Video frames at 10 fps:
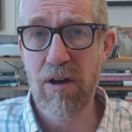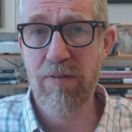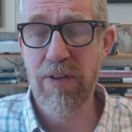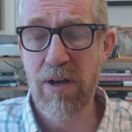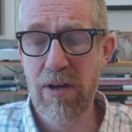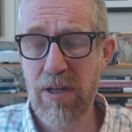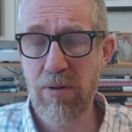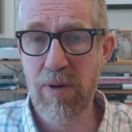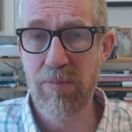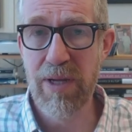um,
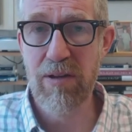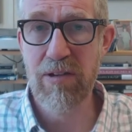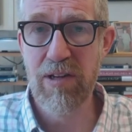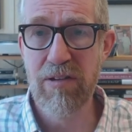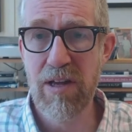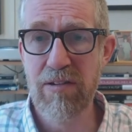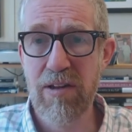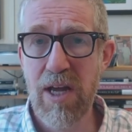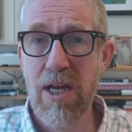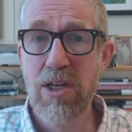choose the
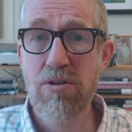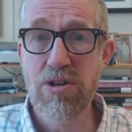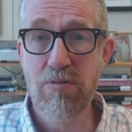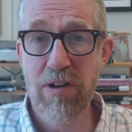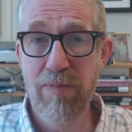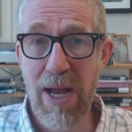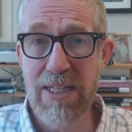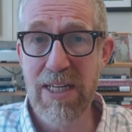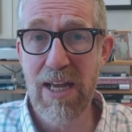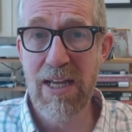dogs over the
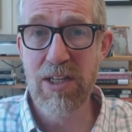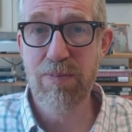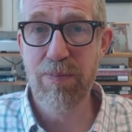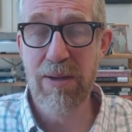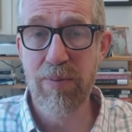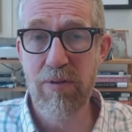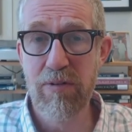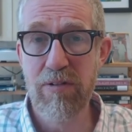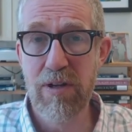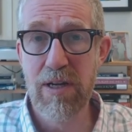human, because he says
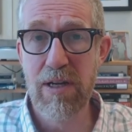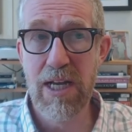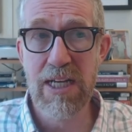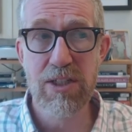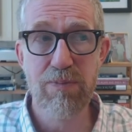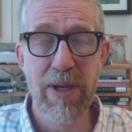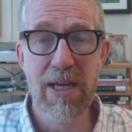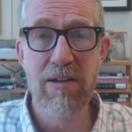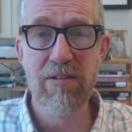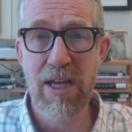you should
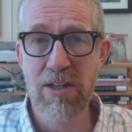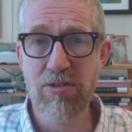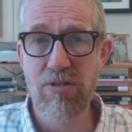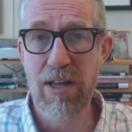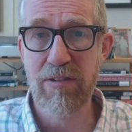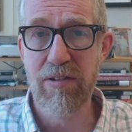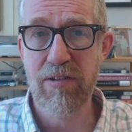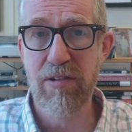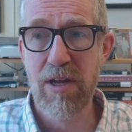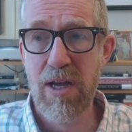respect each
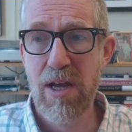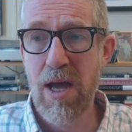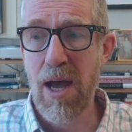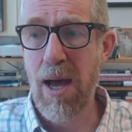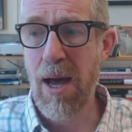people's, each